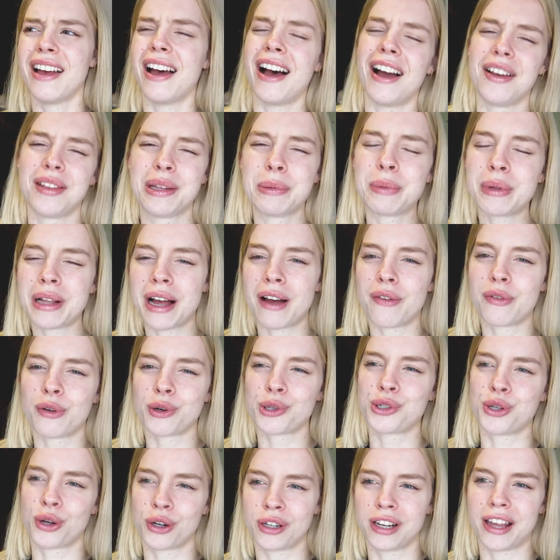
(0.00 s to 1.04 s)
I think we'll have hot
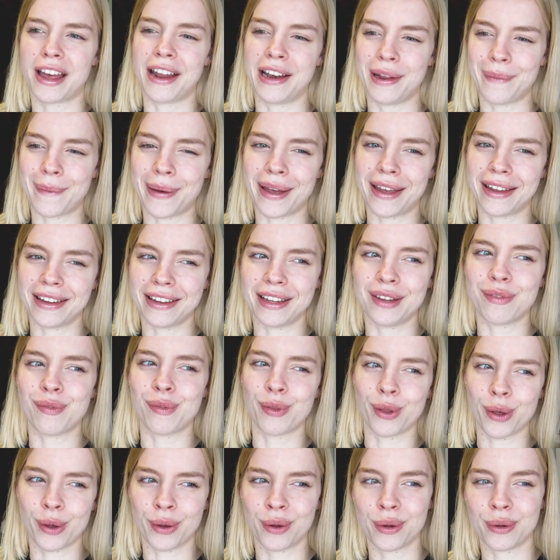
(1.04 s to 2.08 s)
chocolate anyway, even
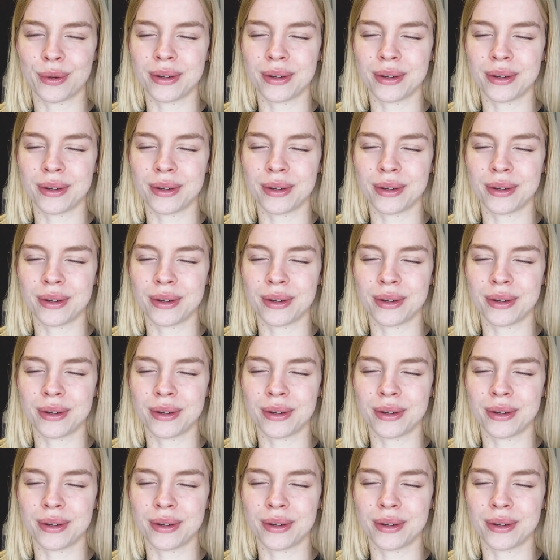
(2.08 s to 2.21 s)
though